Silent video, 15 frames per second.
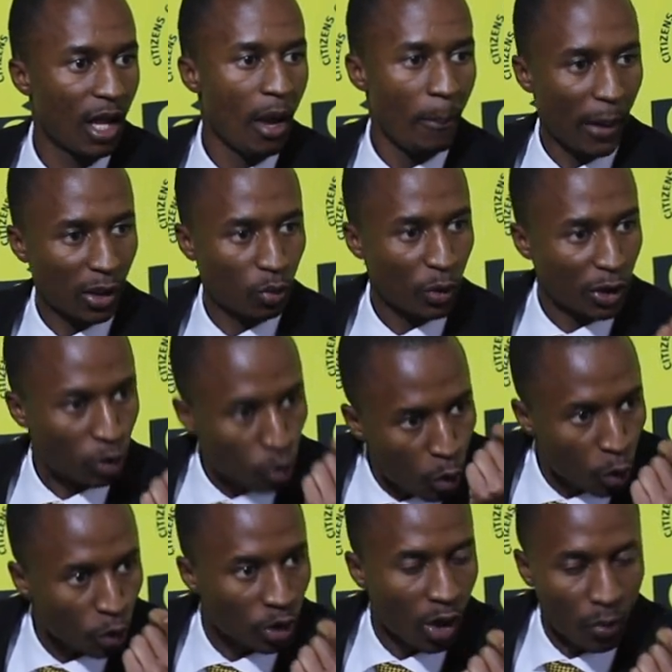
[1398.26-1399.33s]
But we
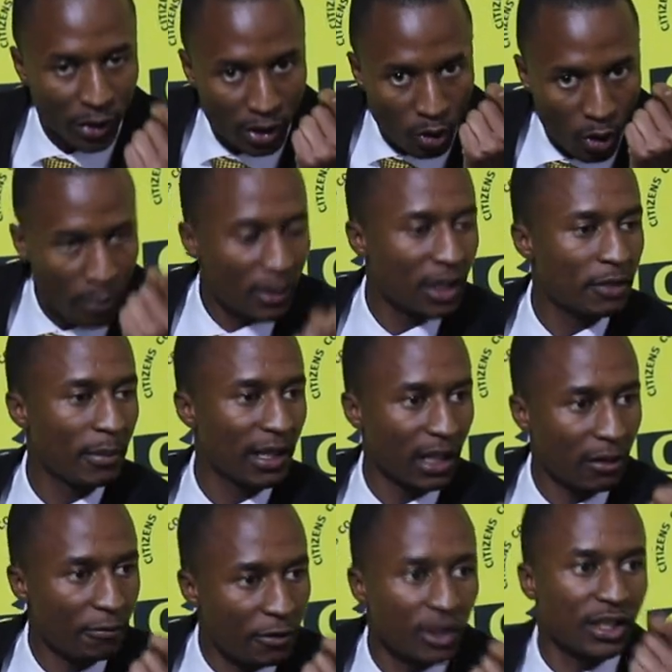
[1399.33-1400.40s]
do so with commitment
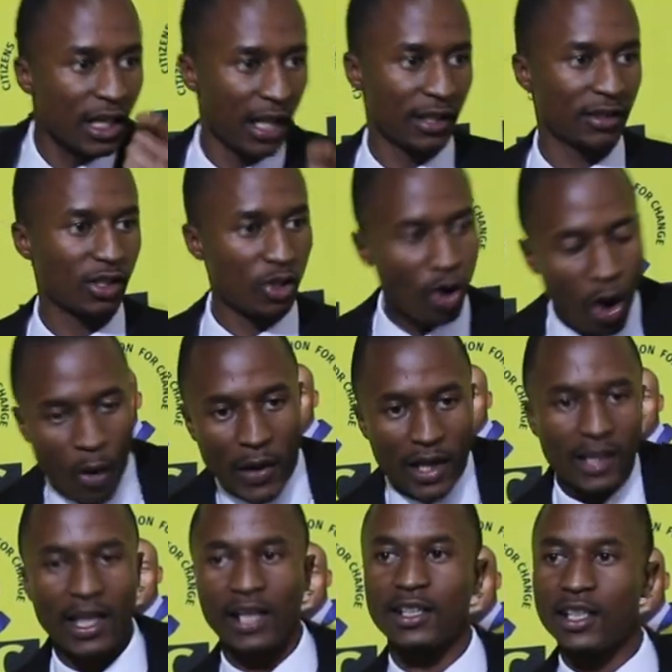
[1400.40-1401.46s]
and vigilance, knowing
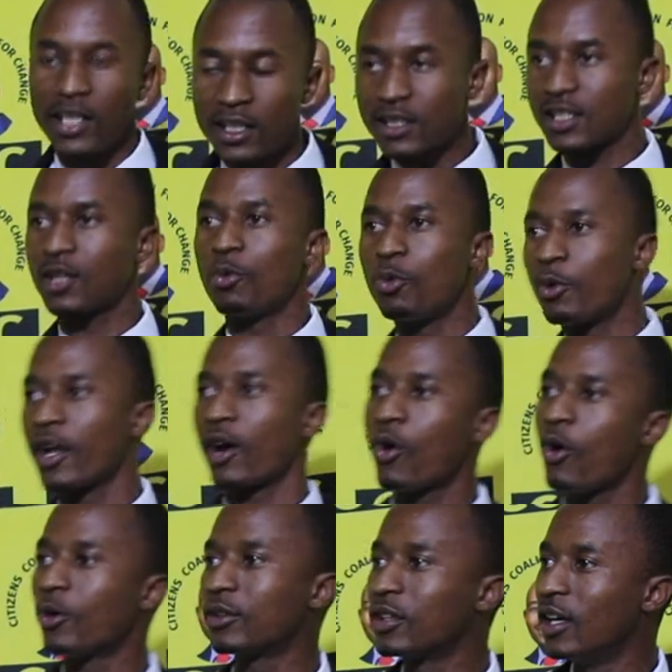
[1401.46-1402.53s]
that history will
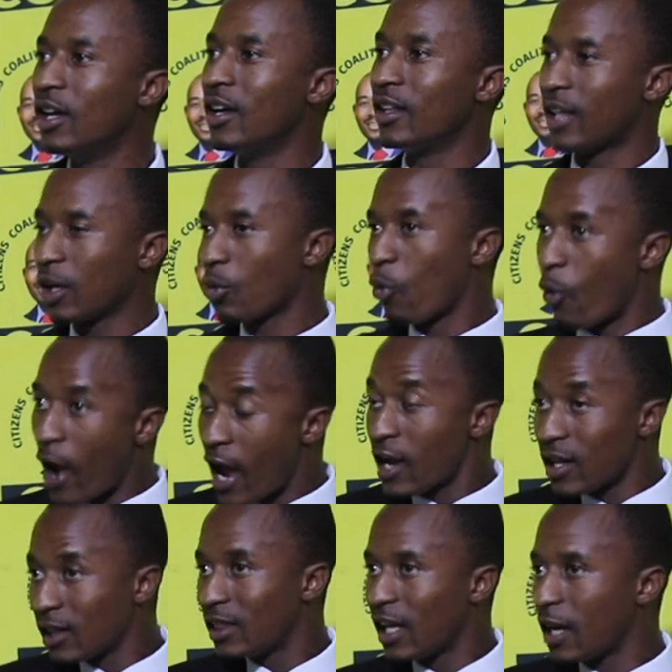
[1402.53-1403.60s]
record that
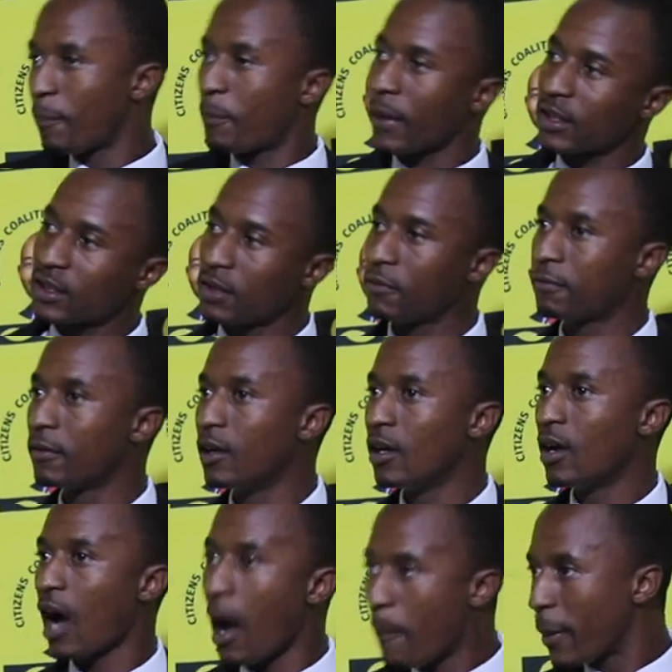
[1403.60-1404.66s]
when the repressive
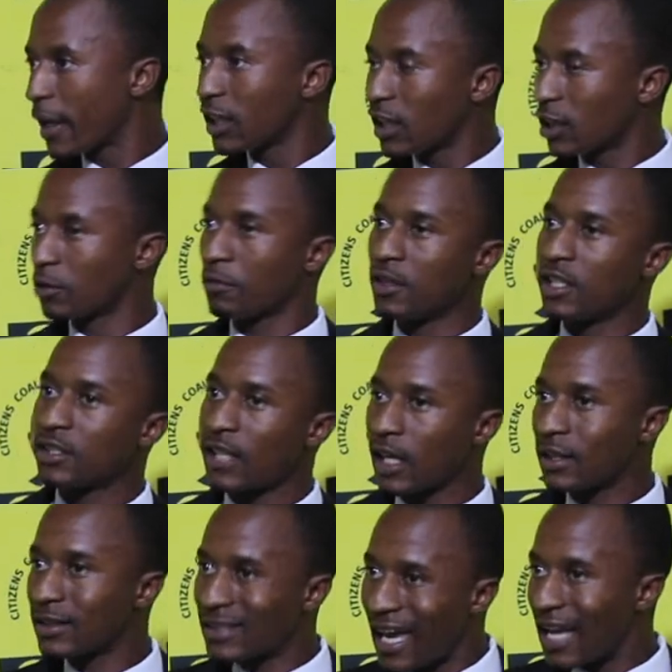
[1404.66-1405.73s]
apparatus of the
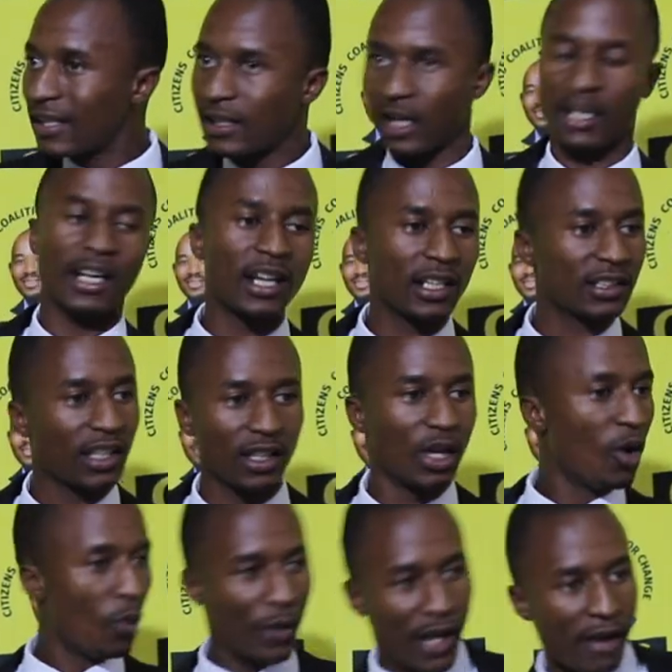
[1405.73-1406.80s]
state turned against us,
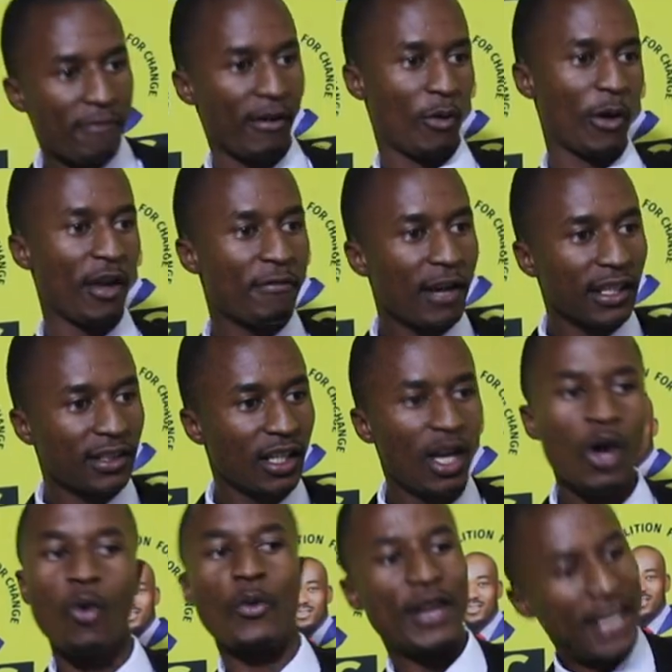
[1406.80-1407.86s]
we never wavered,
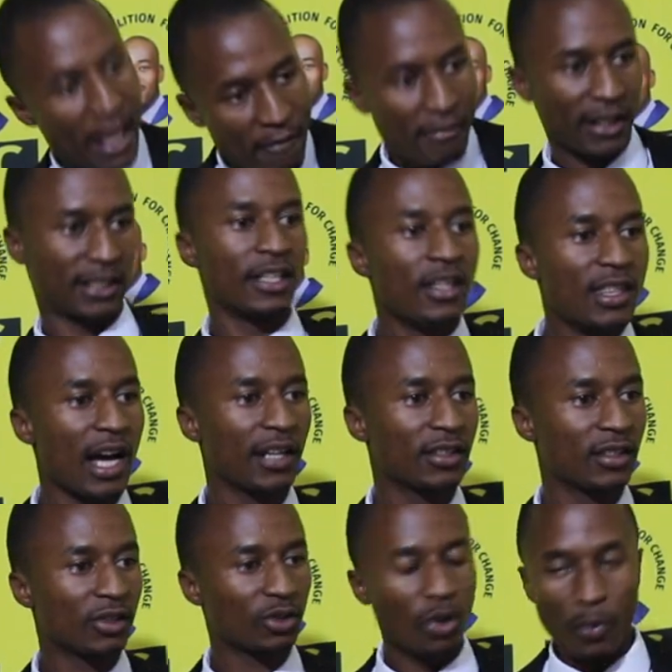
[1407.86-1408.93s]
we never did that.
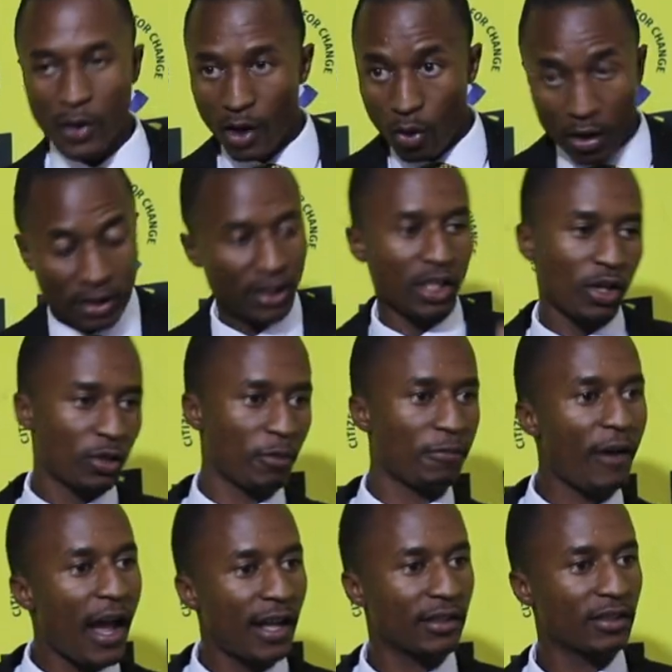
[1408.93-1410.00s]
So we continue to
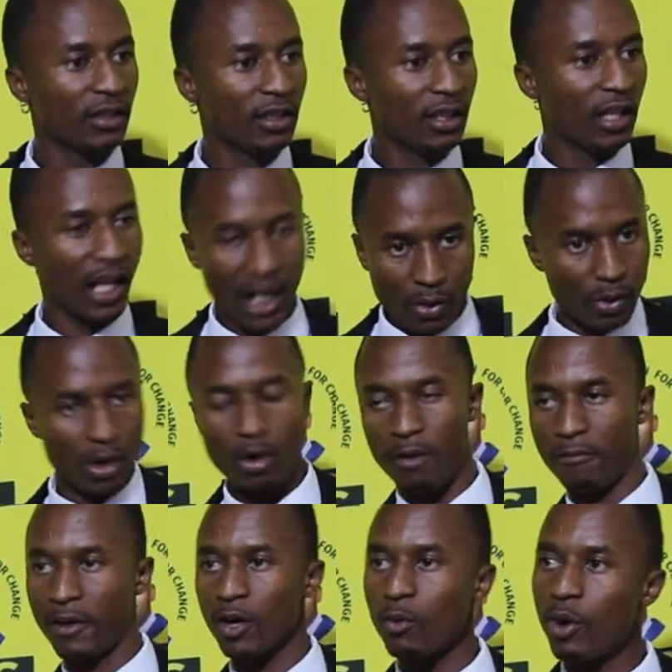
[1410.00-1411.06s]
fight. And we know
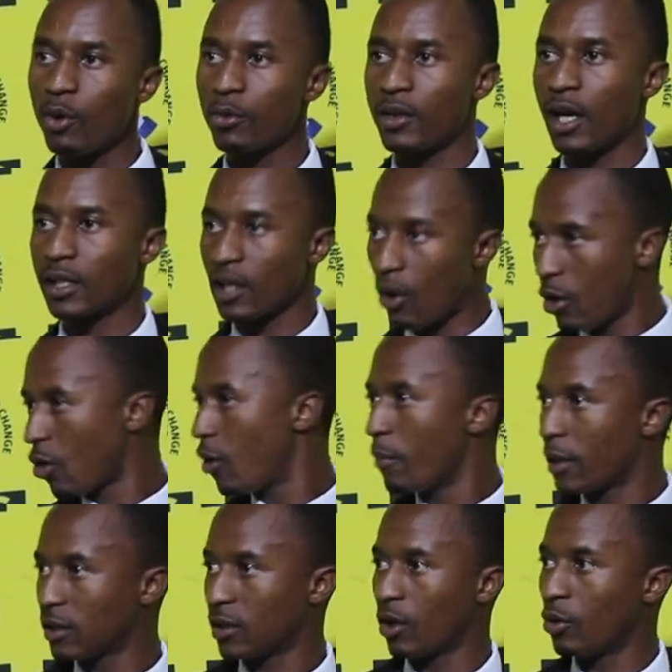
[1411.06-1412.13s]
very well that our
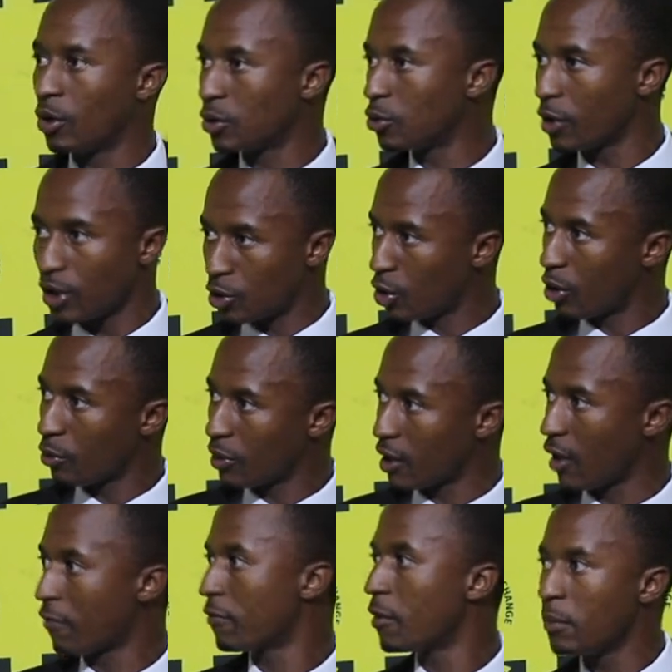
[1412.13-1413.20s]
comrades are going to rejoin with
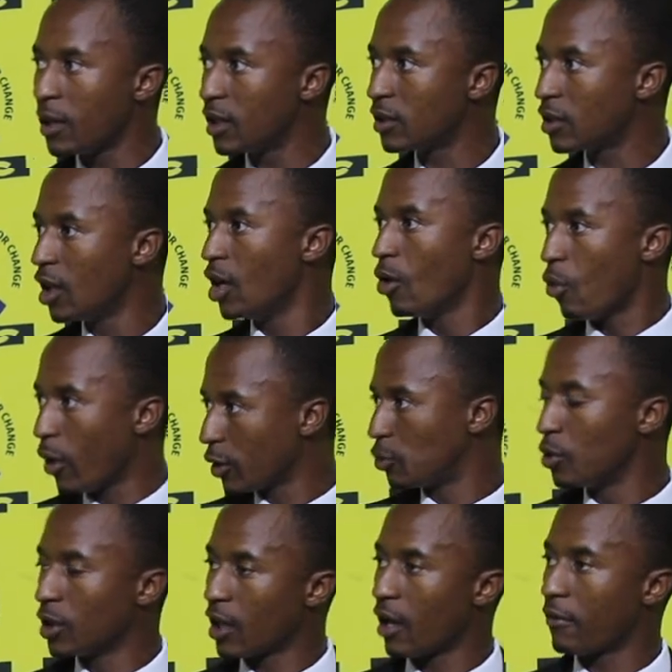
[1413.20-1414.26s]
their families. We are
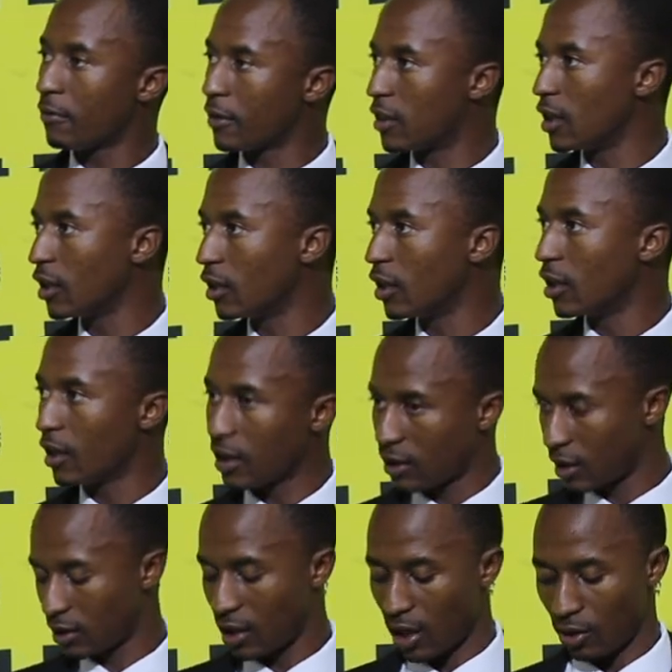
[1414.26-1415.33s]
doing everything
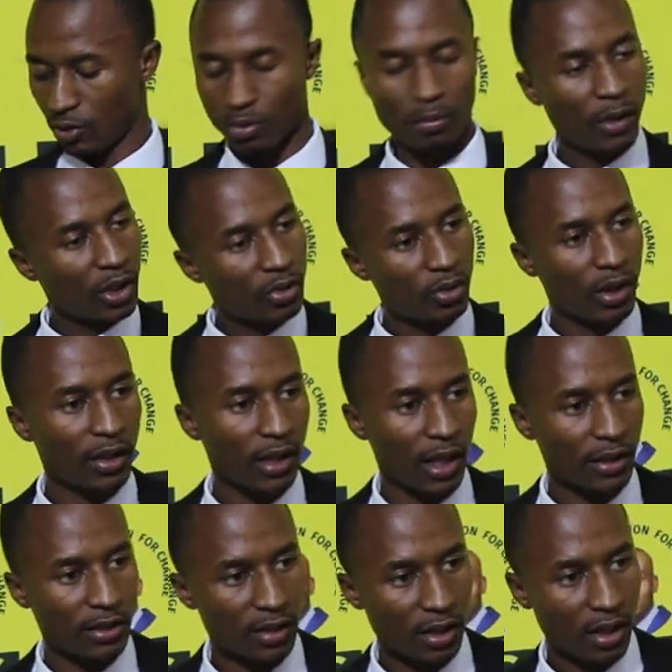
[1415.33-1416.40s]
necessary to make sure
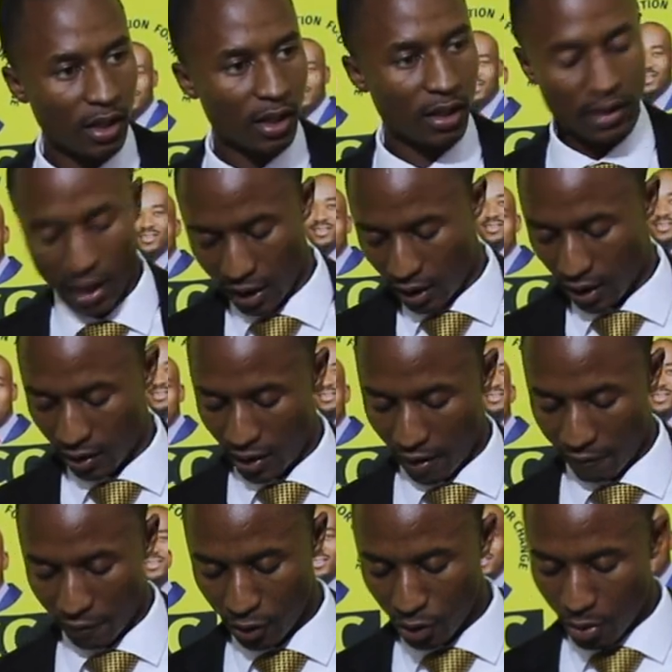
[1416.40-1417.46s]
that they get their
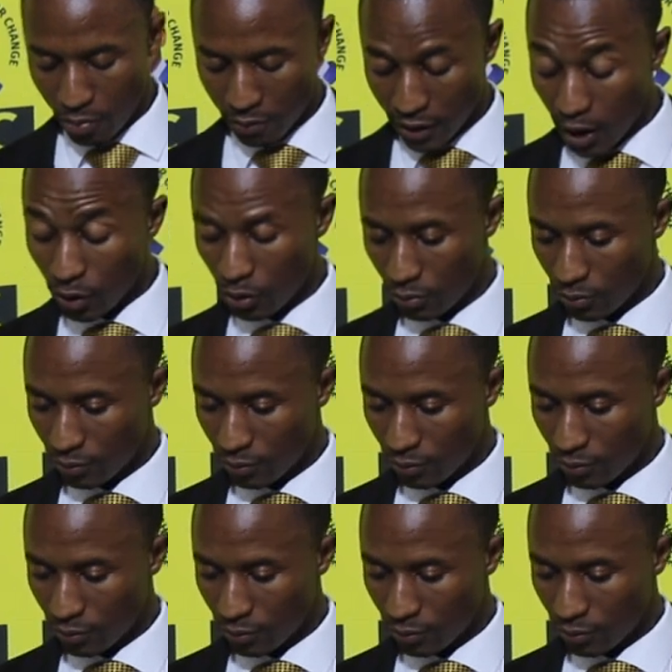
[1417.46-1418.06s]
freedom. Thank you.